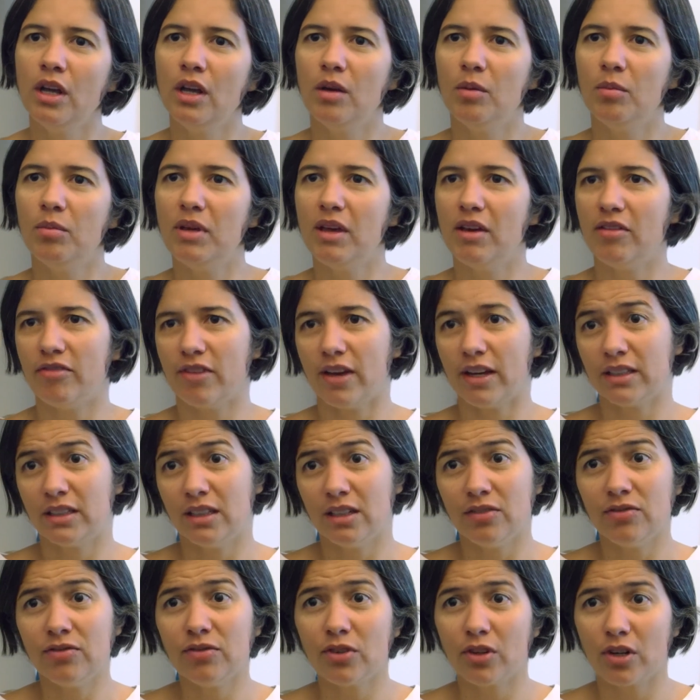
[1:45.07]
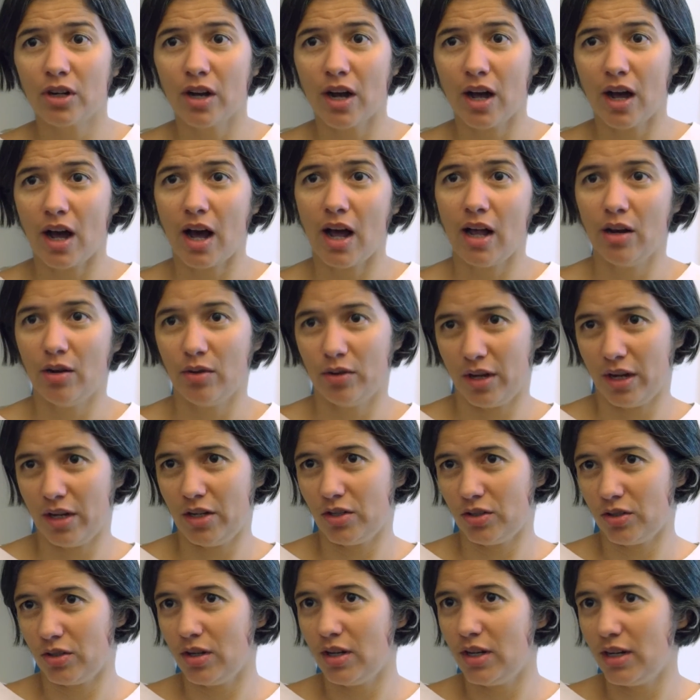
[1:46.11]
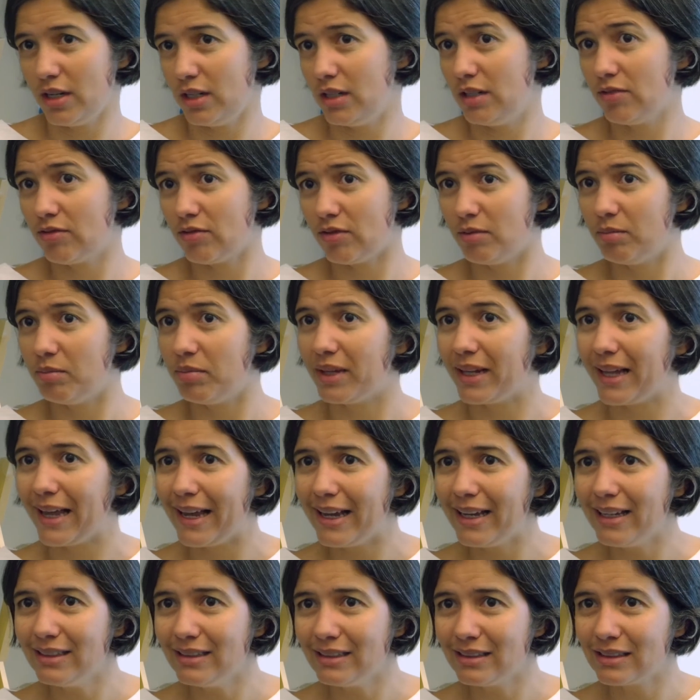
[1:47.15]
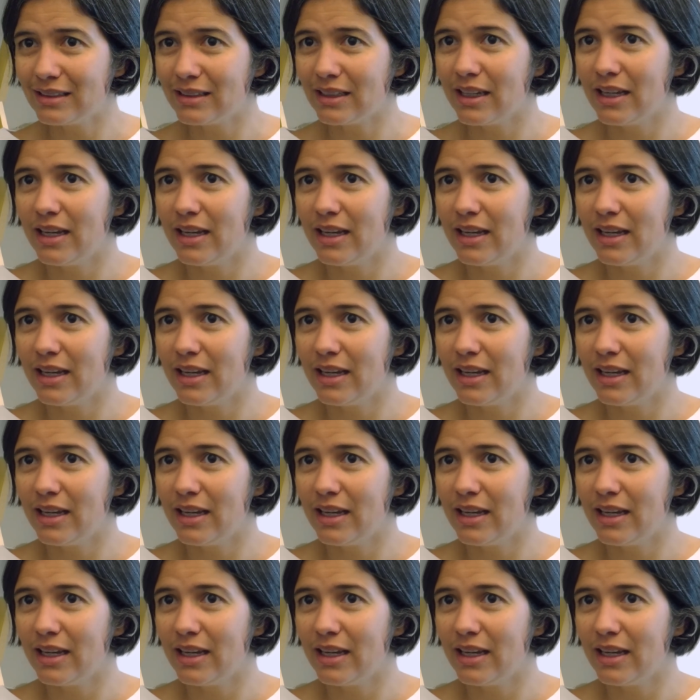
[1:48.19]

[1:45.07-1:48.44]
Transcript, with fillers: be effective for a location in a different place?